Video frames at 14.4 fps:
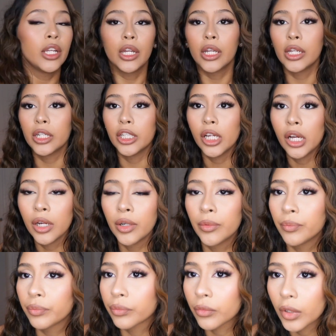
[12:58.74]
And
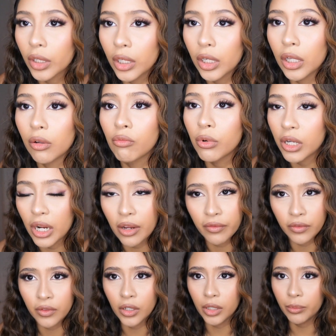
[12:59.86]
what
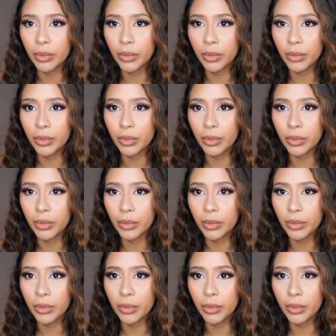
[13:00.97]
I've done